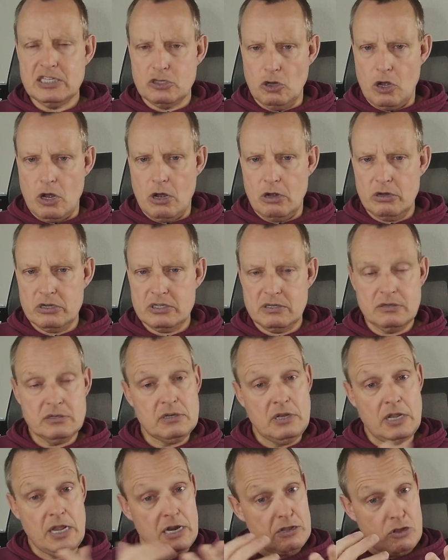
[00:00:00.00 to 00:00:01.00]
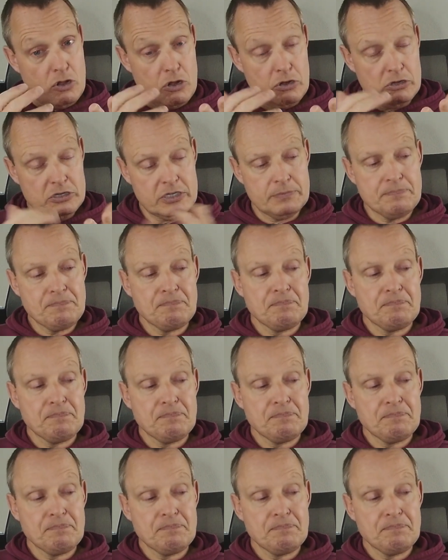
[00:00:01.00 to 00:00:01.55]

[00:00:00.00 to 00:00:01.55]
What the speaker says: dogs, so a lot of dogs,